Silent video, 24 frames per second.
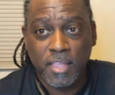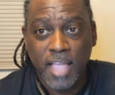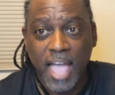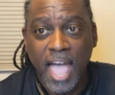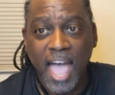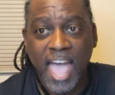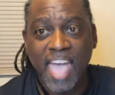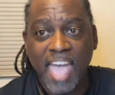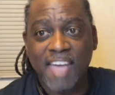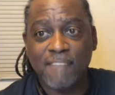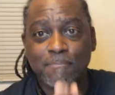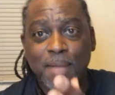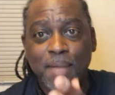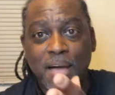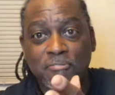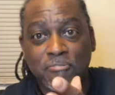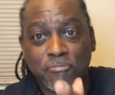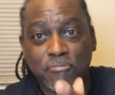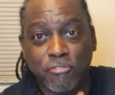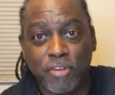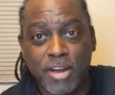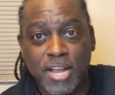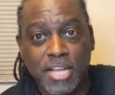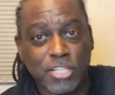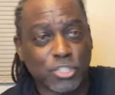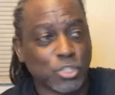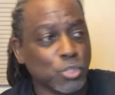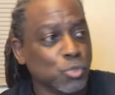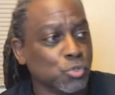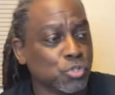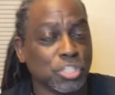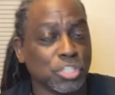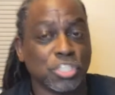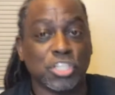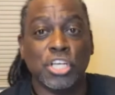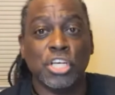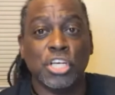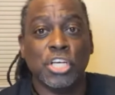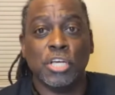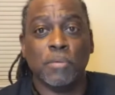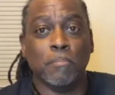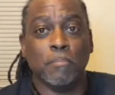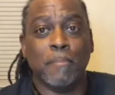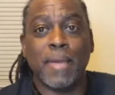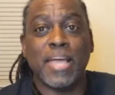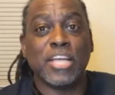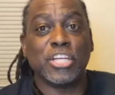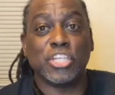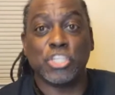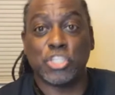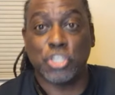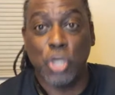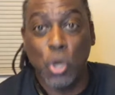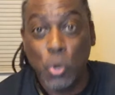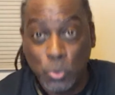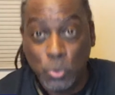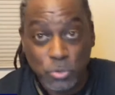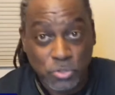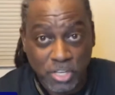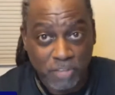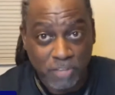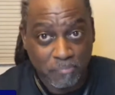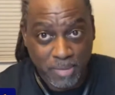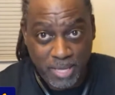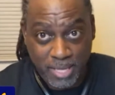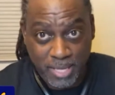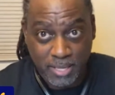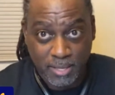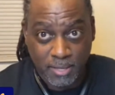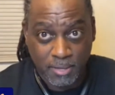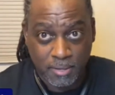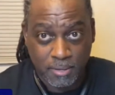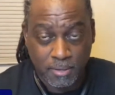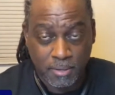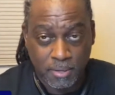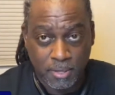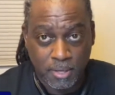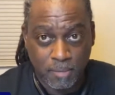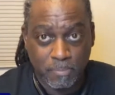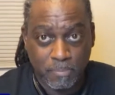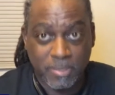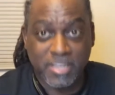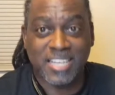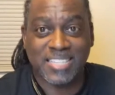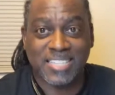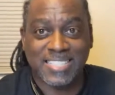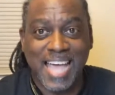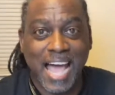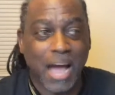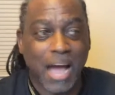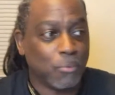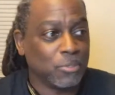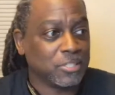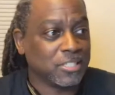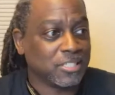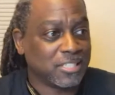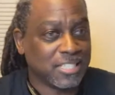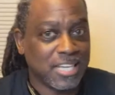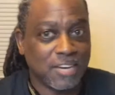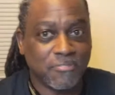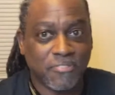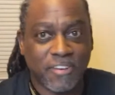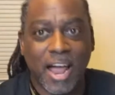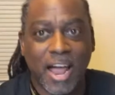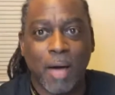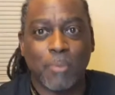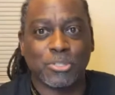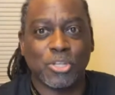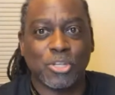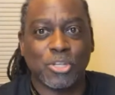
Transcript: I have my friends used to make jokes of me because I was different.